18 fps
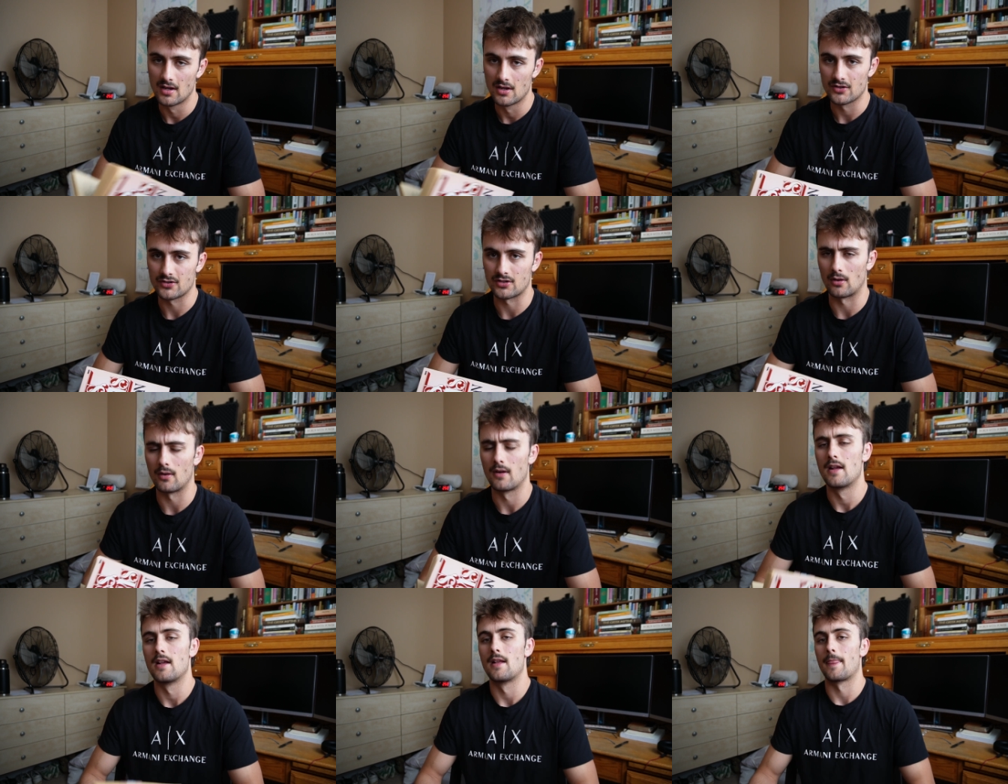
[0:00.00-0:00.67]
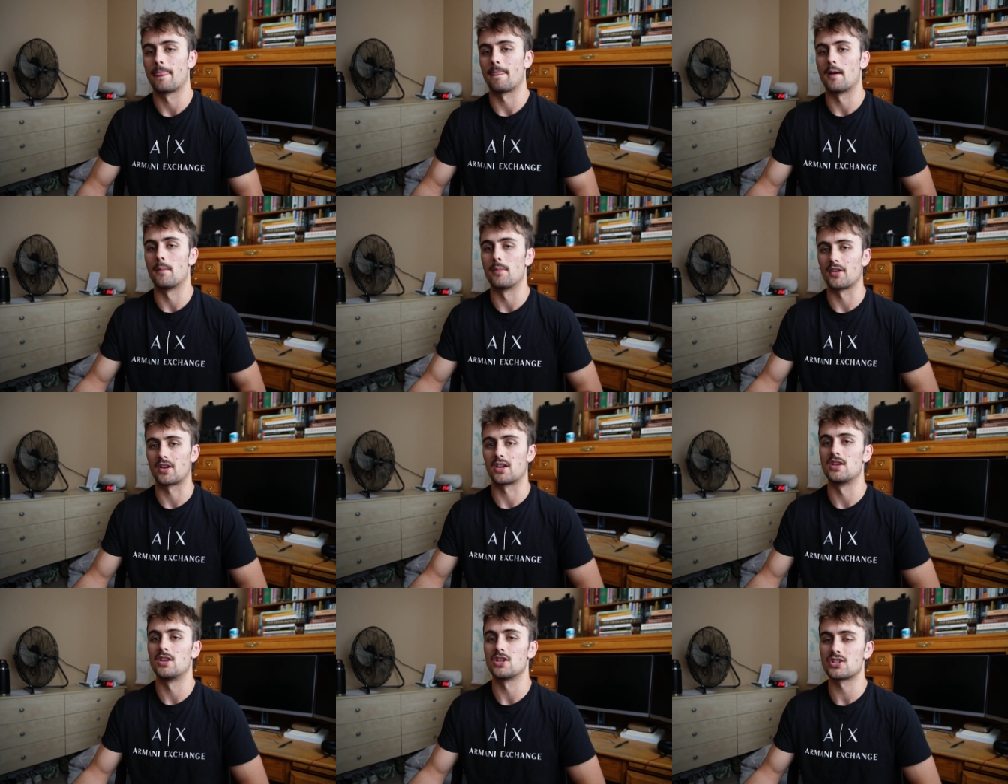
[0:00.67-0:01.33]
So the
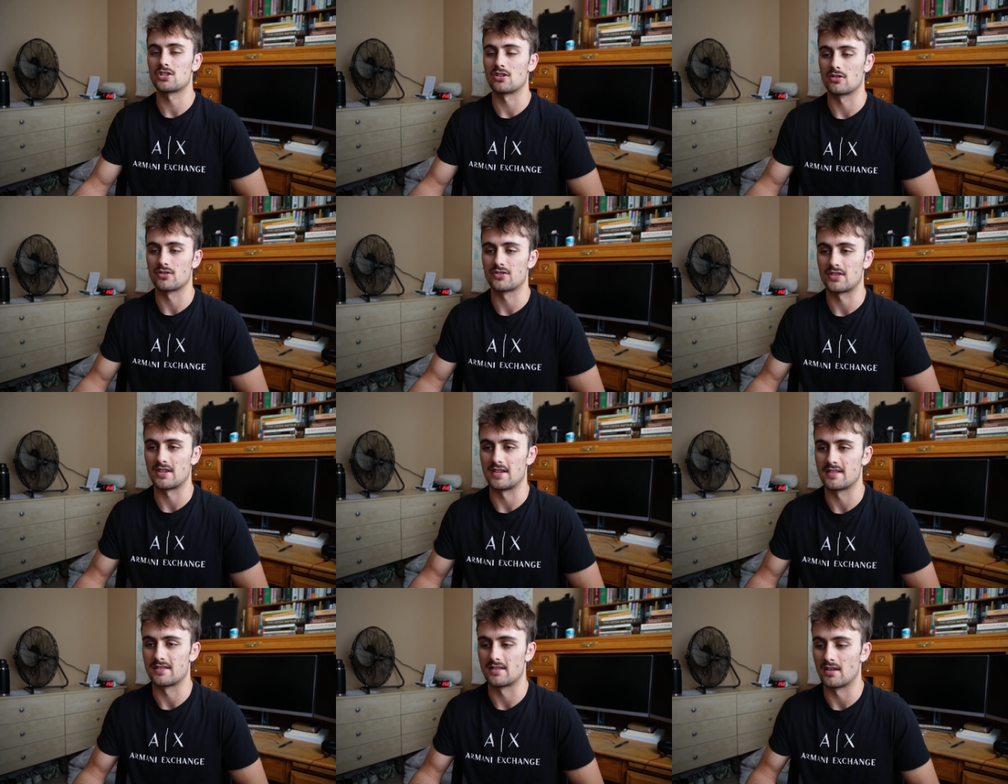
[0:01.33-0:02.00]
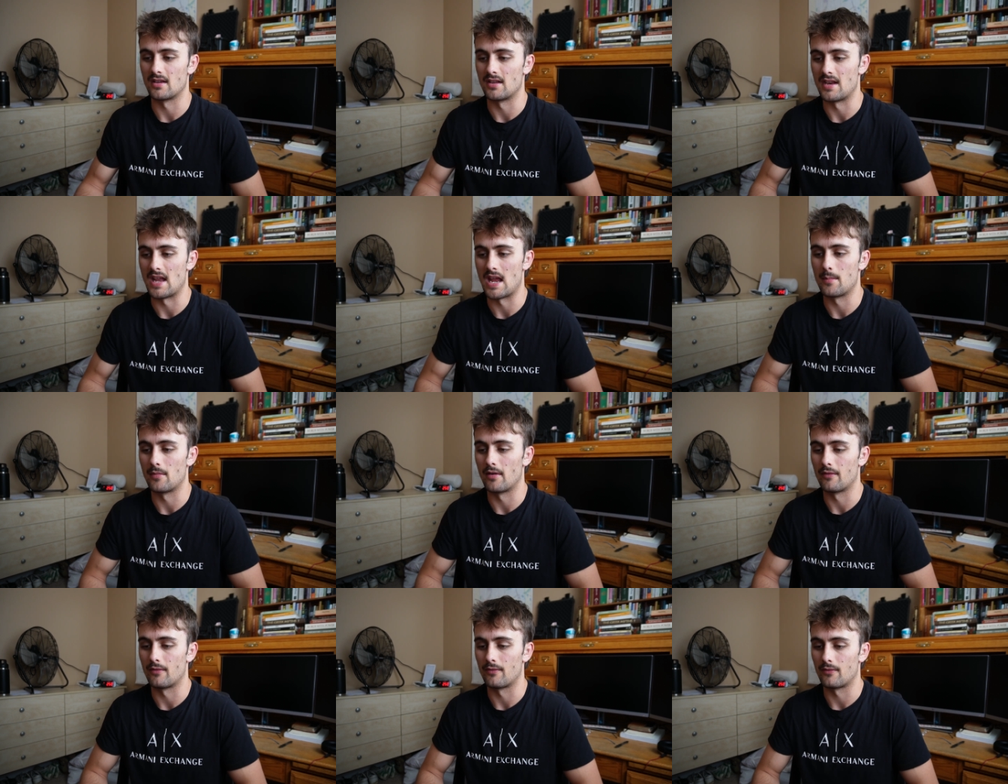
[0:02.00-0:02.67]
conditioners is the
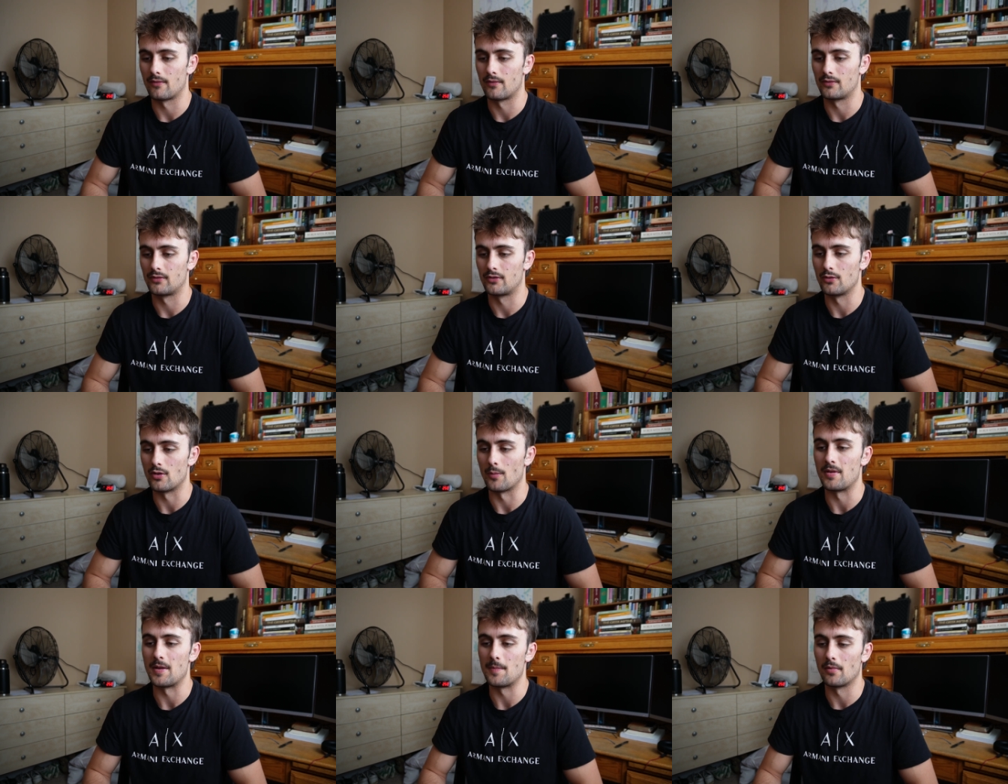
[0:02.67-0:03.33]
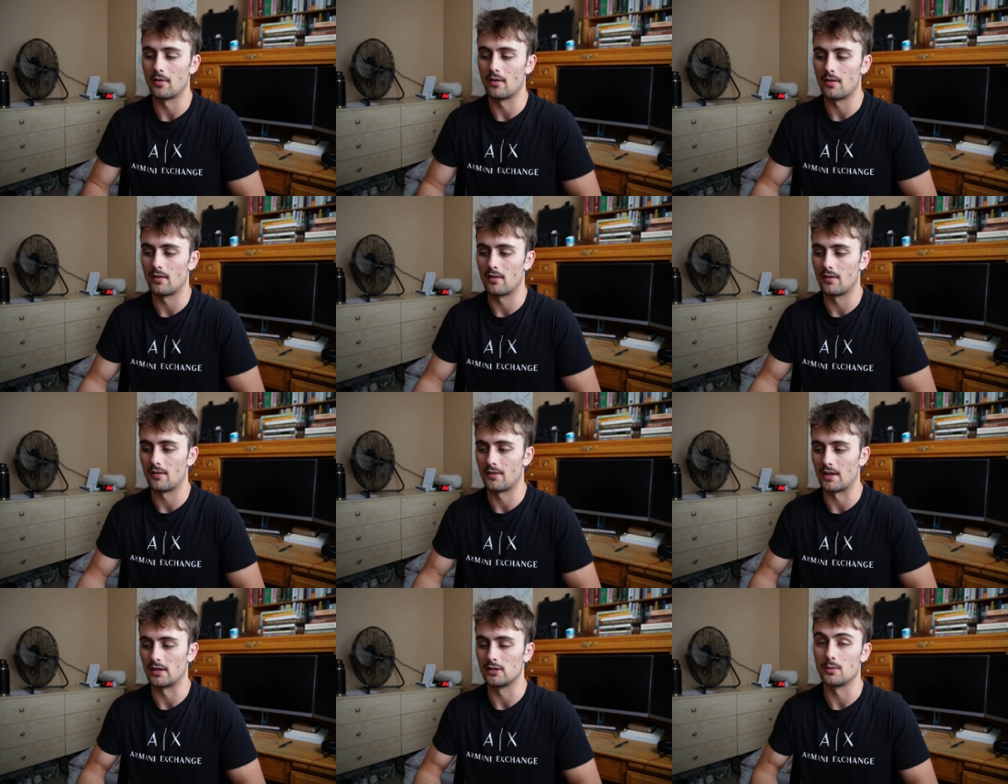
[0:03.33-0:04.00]
name to the people
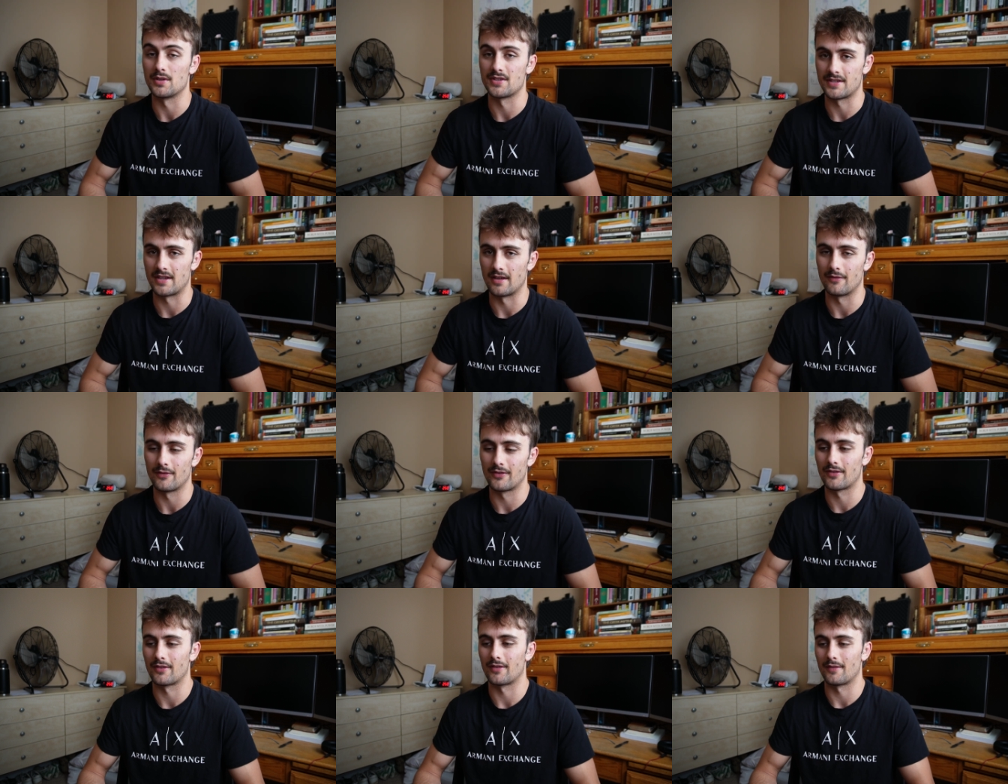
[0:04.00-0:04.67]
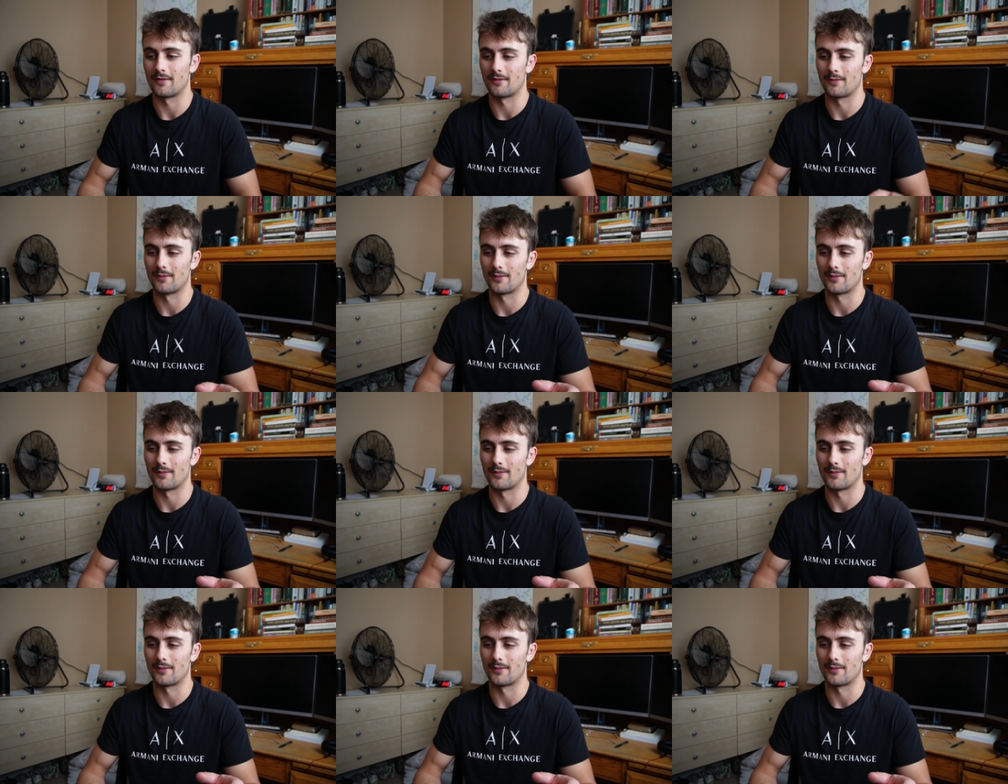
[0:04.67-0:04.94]
that Lewis gives.